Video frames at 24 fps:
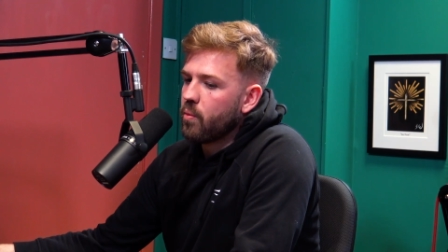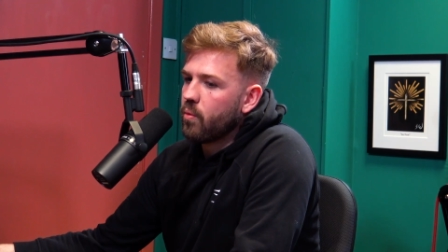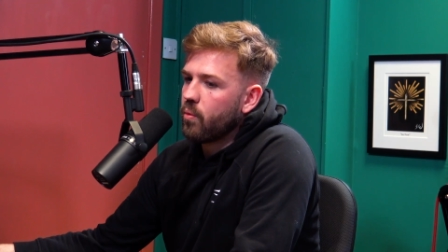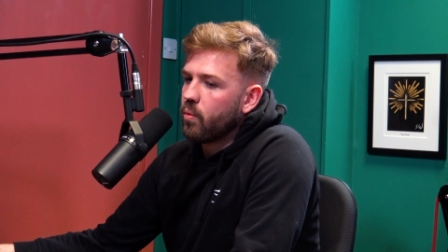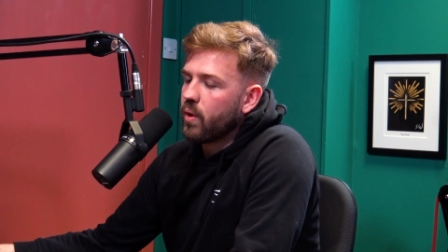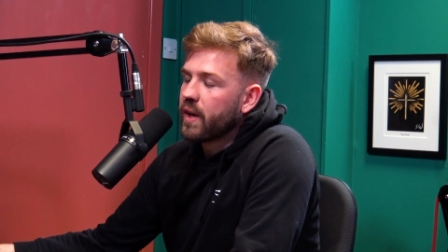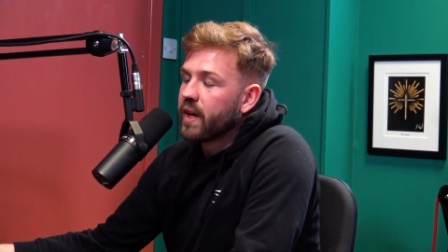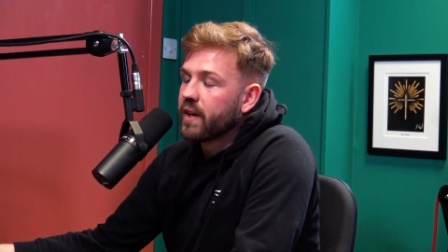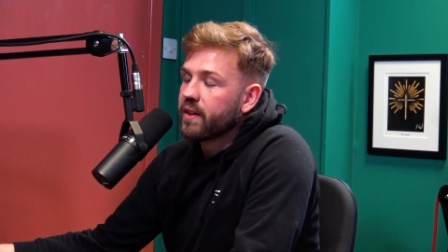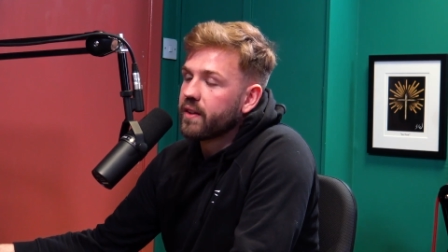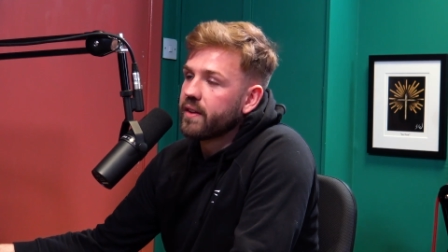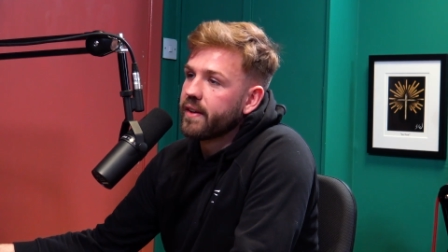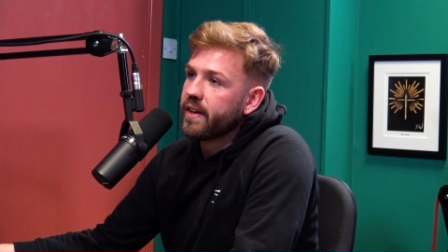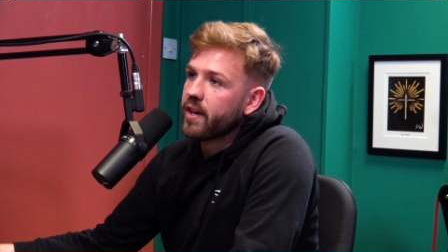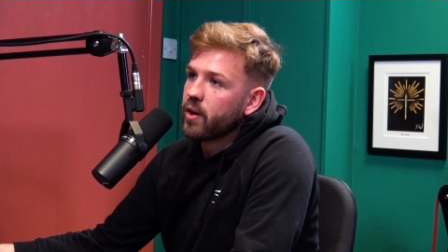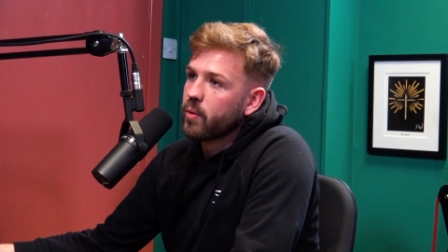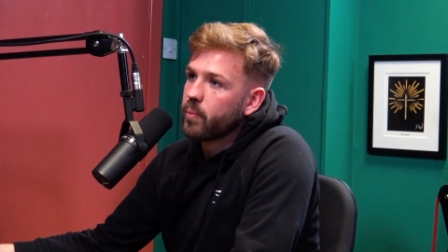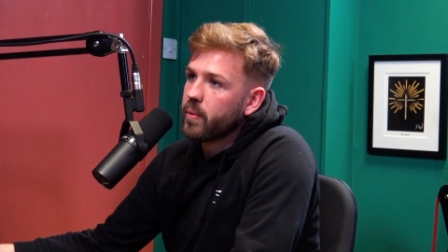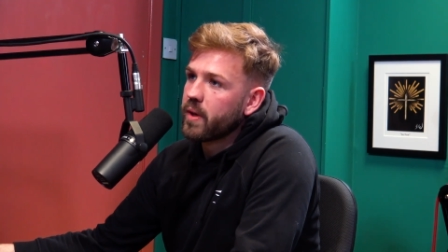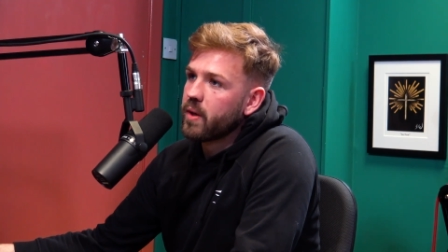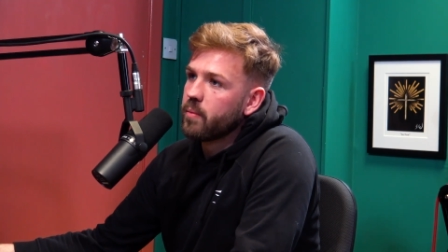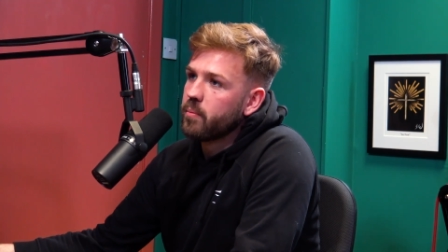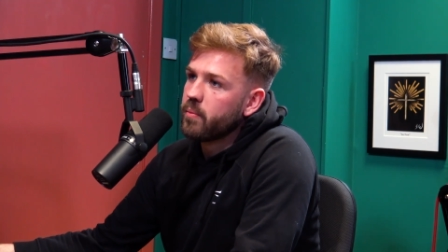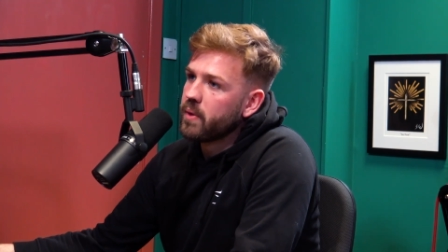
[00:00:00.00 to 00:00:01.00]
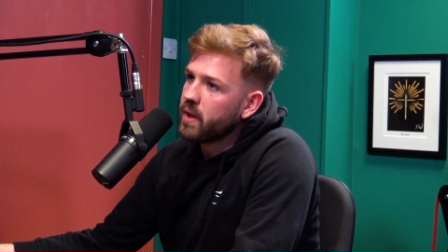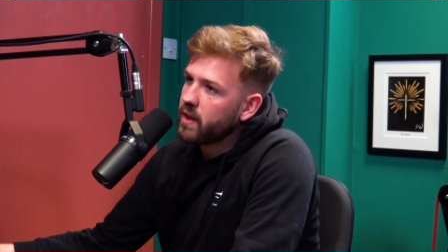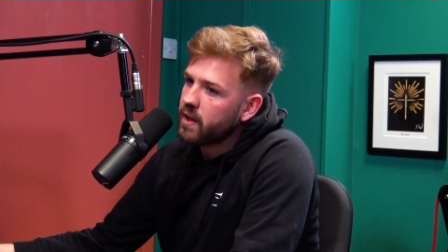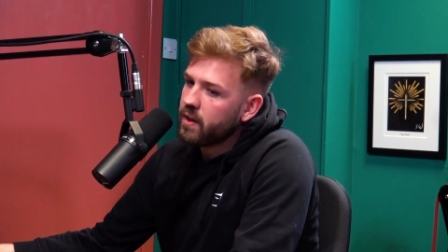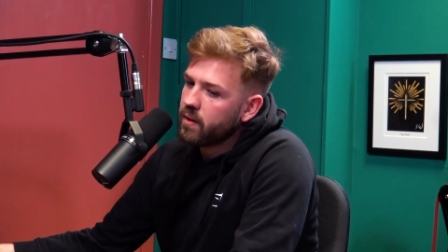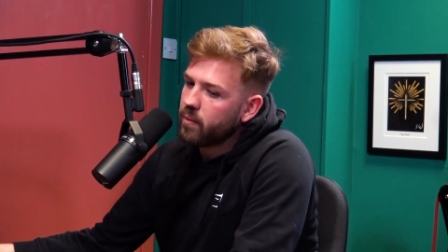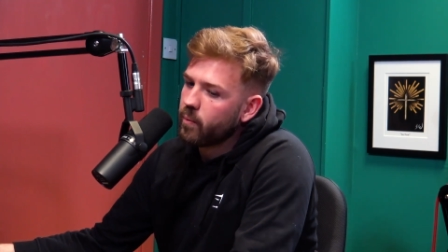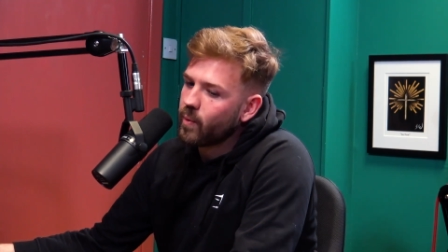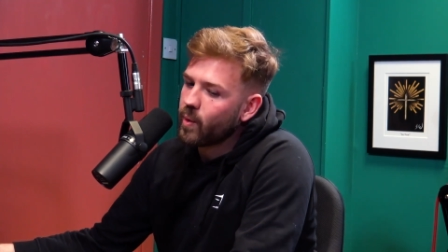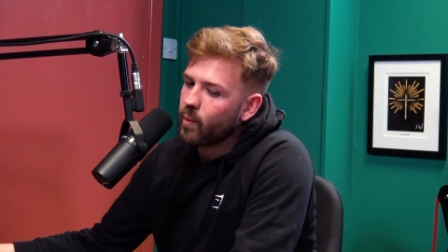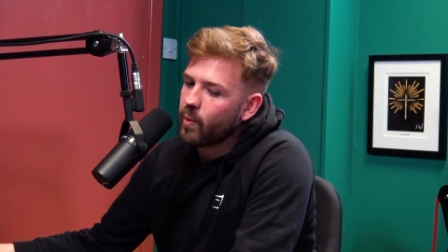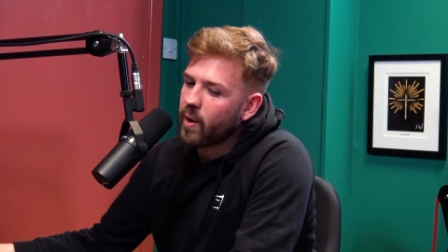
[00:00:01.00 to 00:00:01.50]
we had an Airbnb
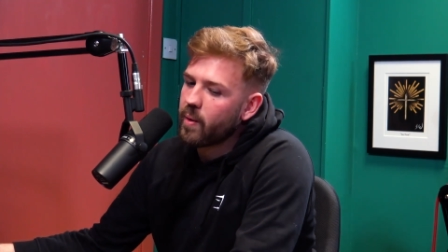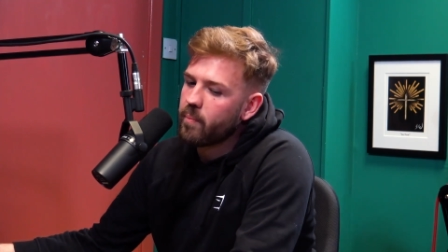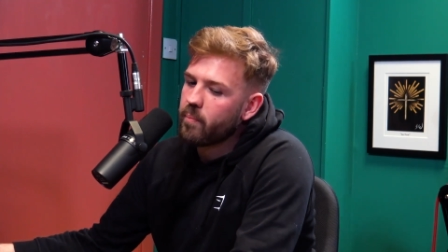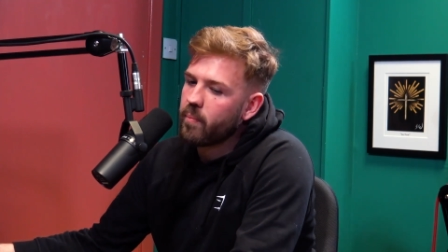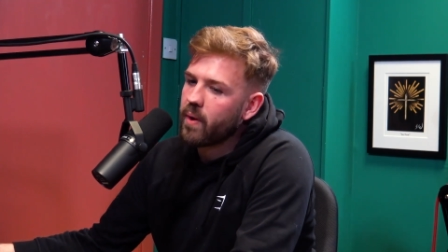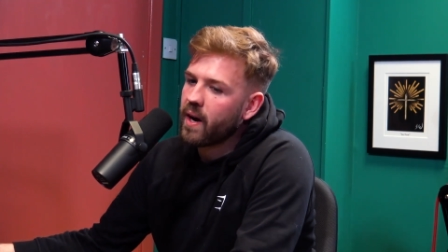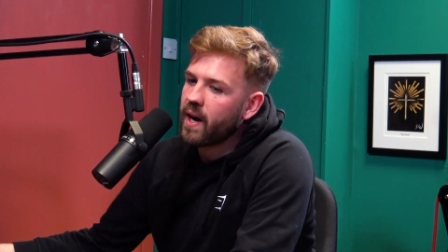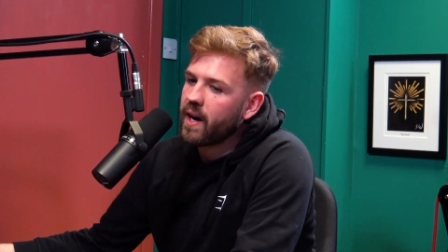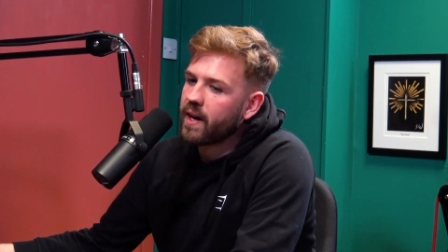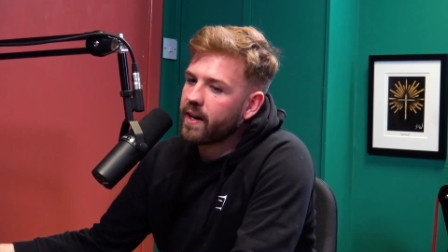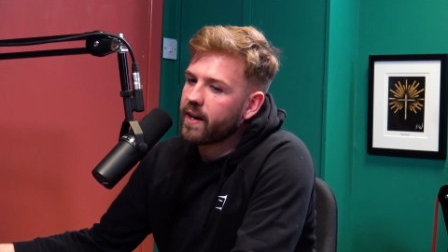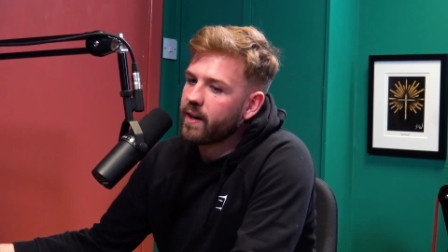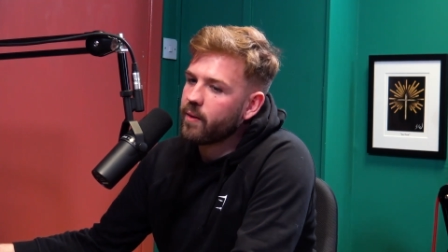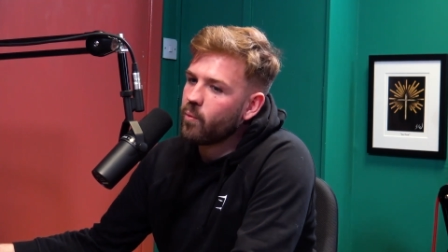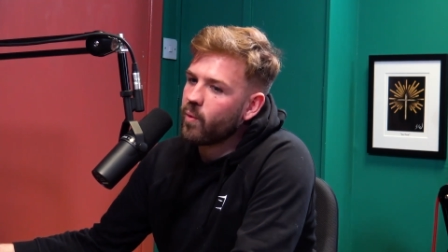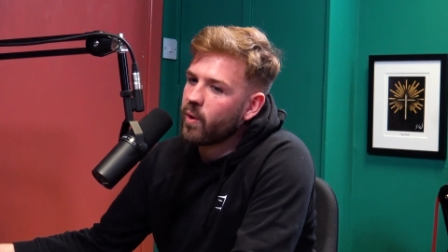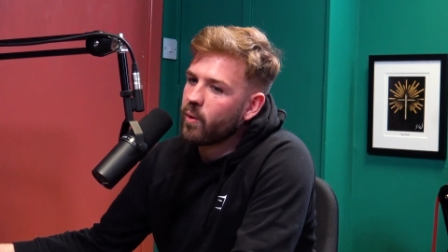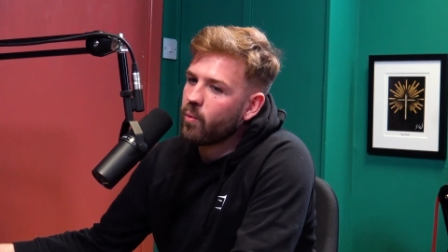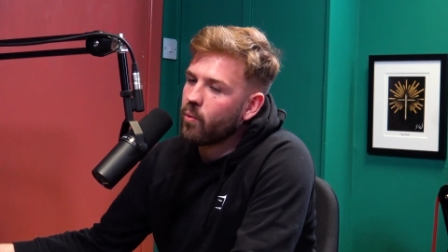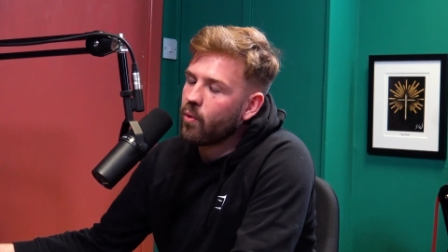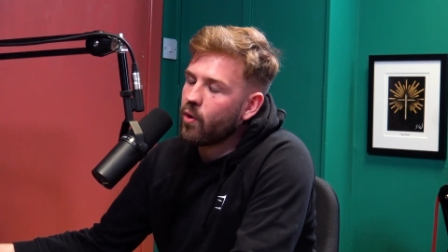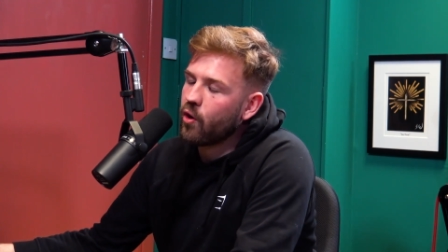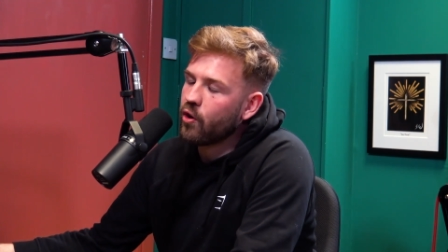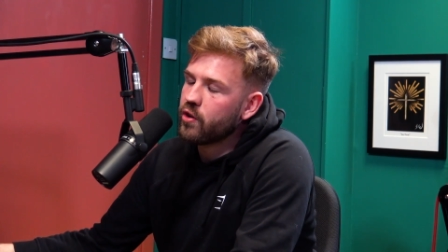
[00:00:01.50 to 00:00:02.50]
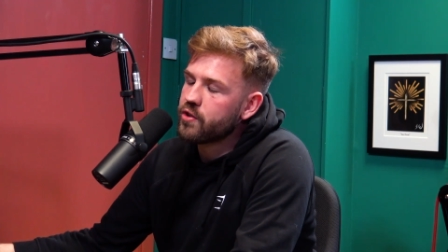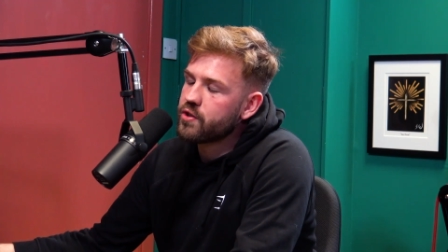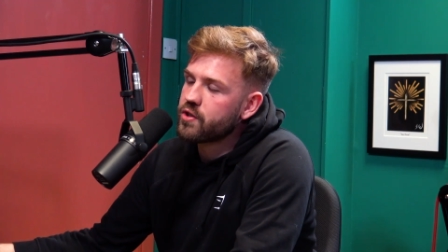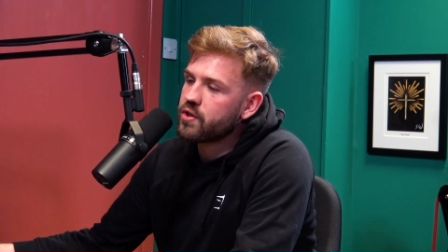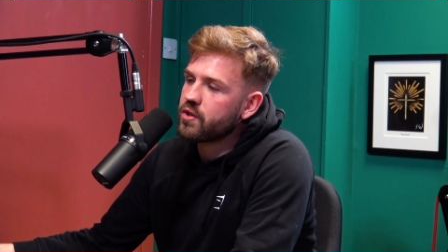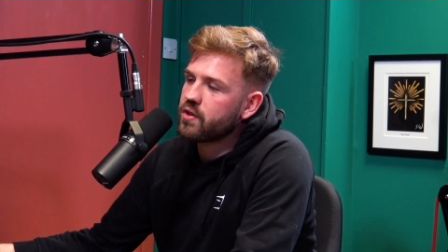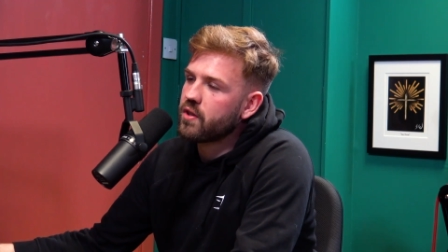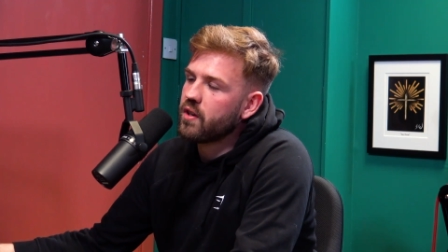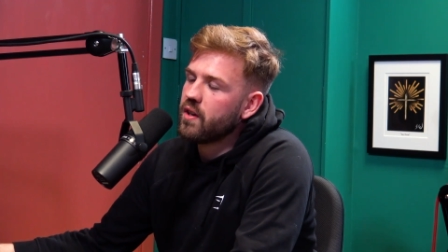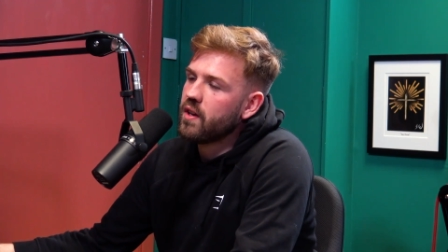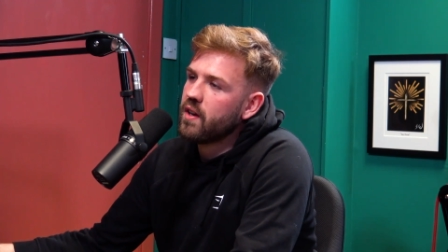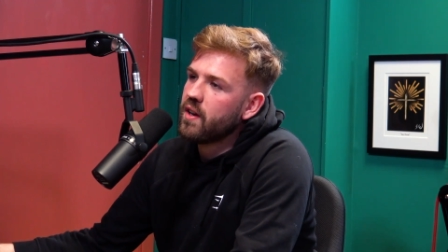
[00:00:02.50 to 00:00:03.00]
and we went back and we watched.